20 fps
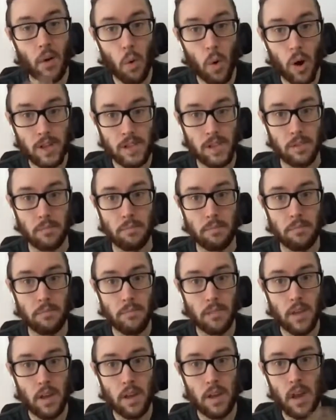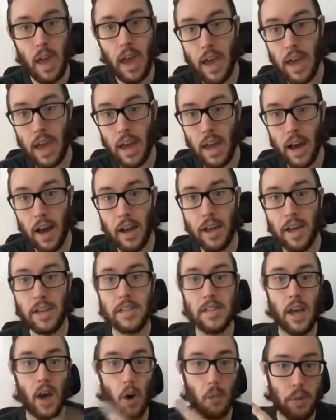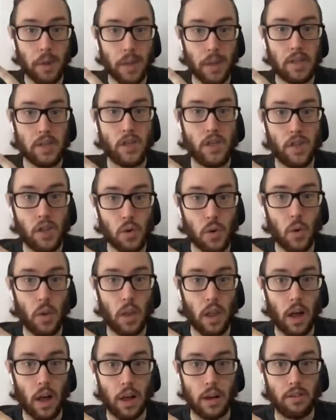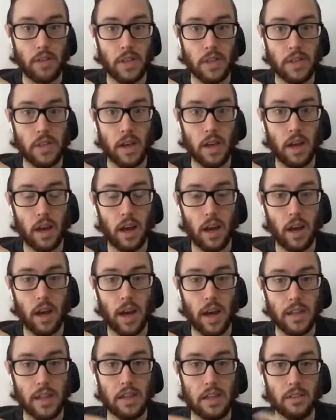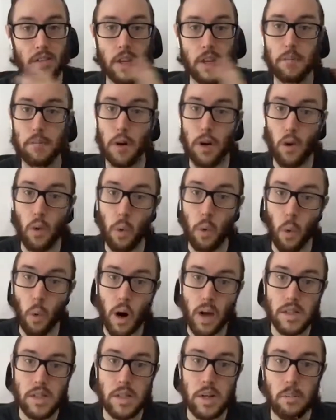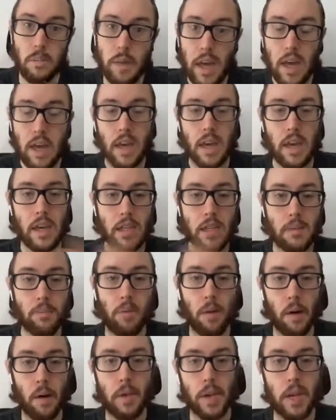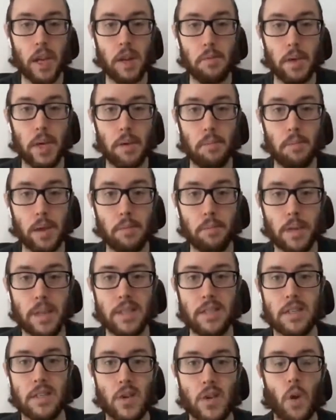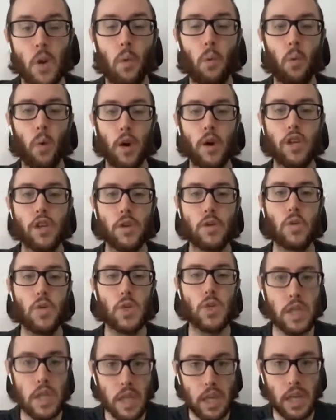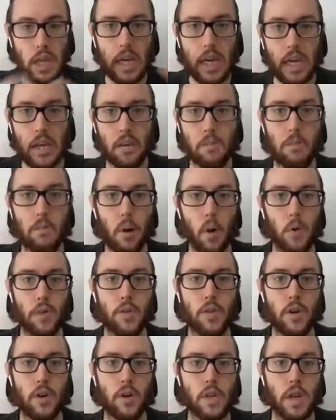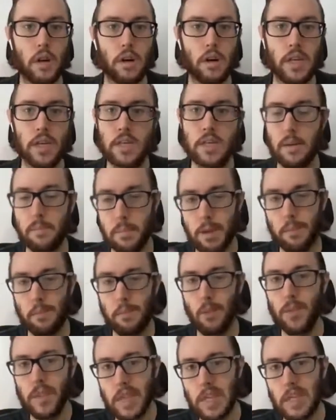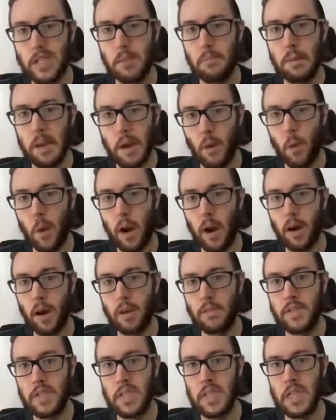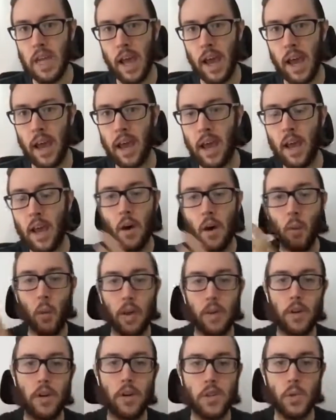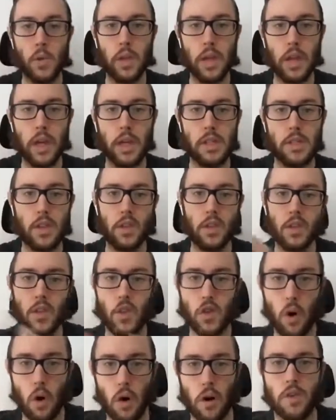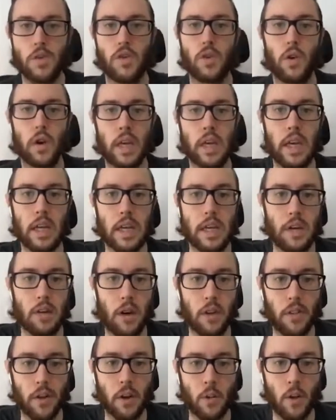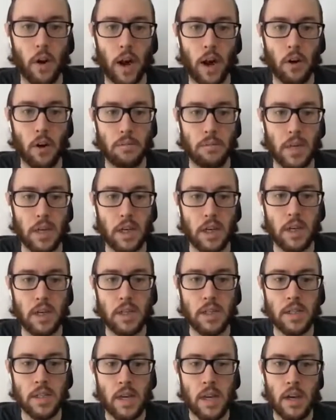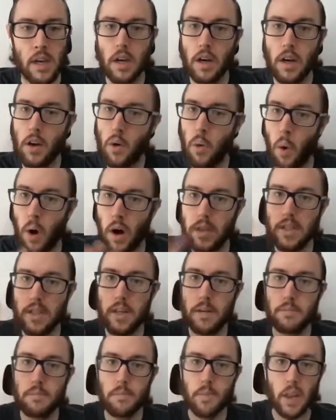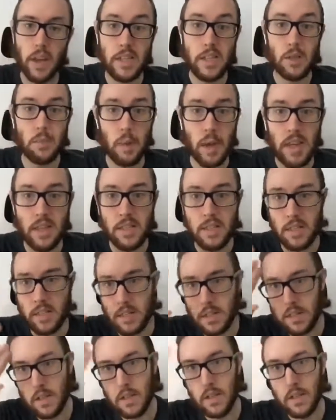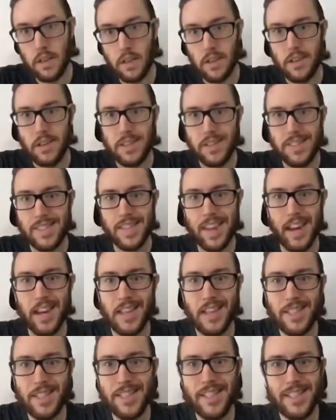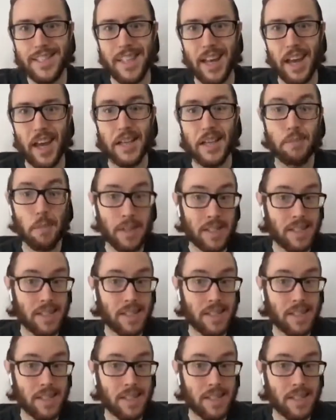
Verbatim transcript: quantum AI is helping us do a lot of this uh, activity, but quantum is probably going to be a big piece of this. What are you seeing in both of those areas that people need to be aware of today, whether it's related to the stars or again here on the ground? Because quantum, like space, is science has